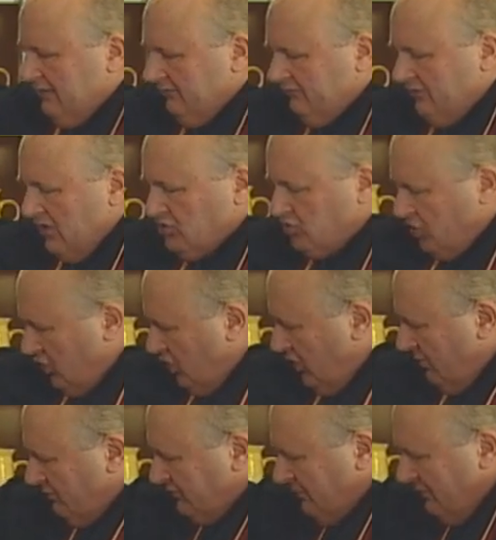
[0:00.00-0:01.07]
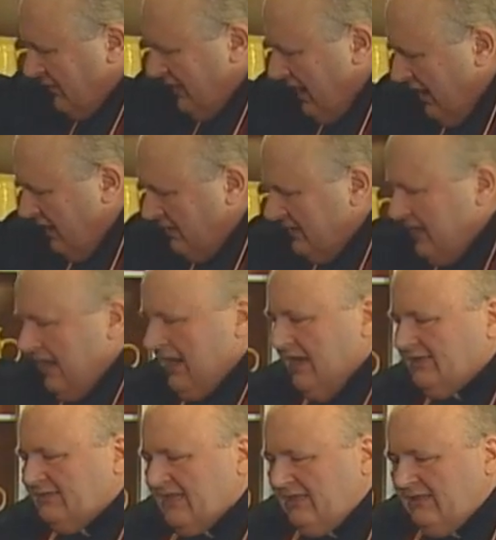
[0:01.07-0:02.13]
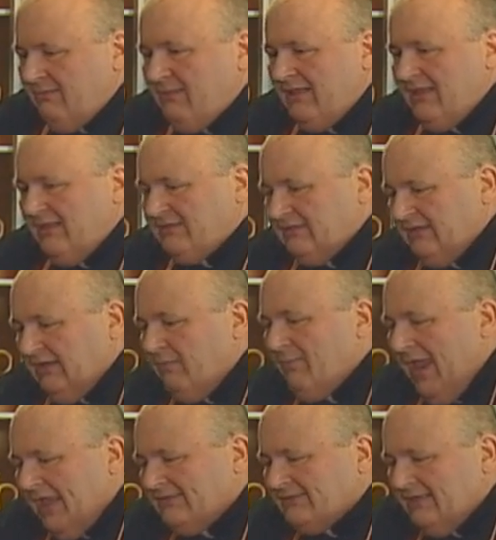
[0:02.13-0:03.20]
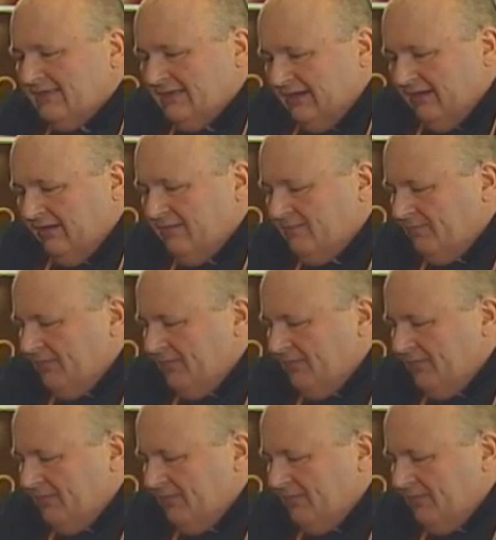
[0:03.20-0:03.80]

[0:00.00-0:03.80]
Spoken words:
fresh herbs from the garden and I set them in this little basket here,